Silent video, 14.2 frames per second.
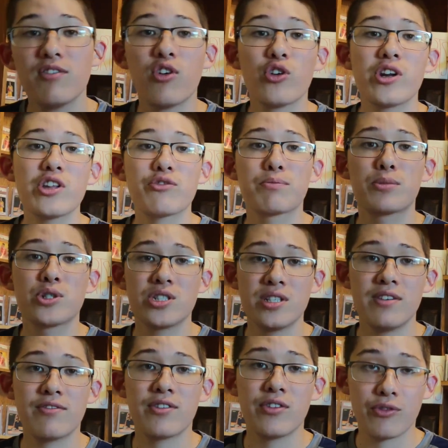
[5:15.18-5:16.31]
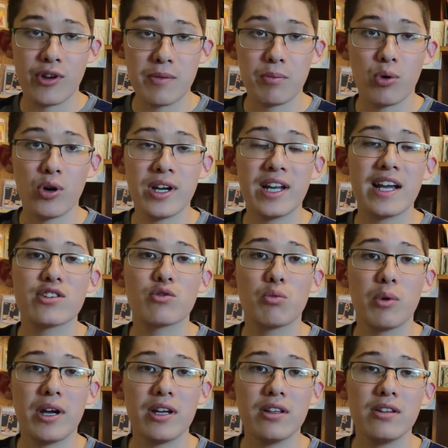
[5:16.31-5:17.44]
40% from three-point as
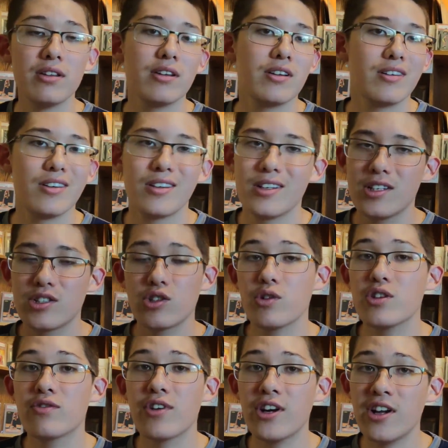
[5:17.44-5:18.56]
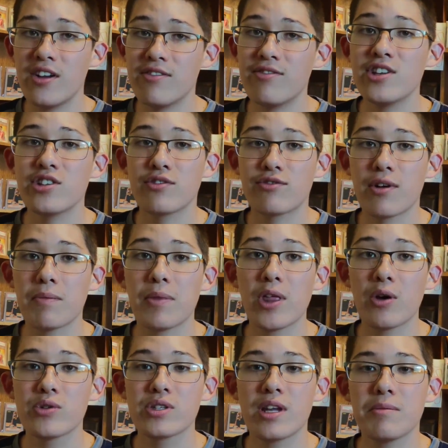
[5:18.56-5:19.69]
well. So he's very efficient from
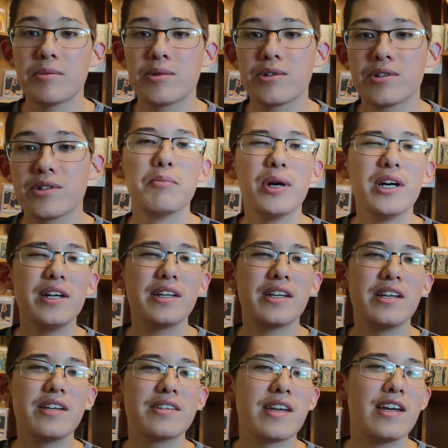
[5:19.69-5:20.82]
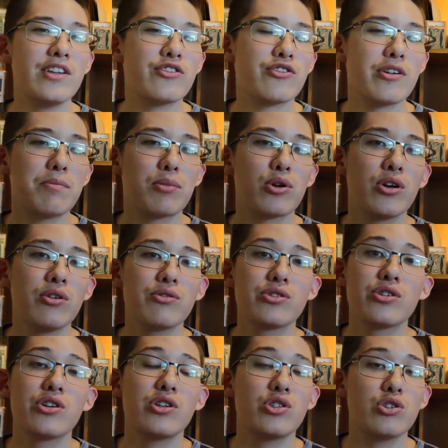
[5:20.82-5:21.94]
those numbers. But he is injury prone,
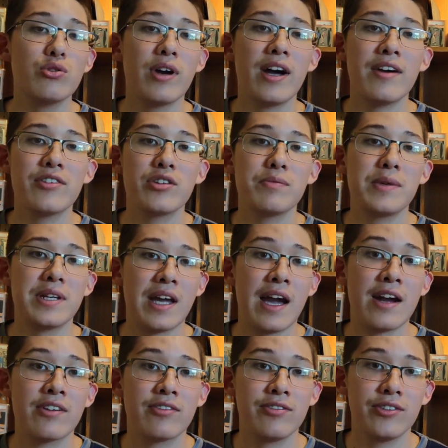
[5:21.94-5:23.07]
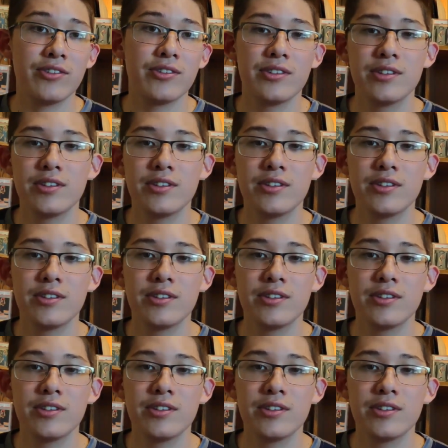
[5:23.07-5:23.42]
so you do have to be careful.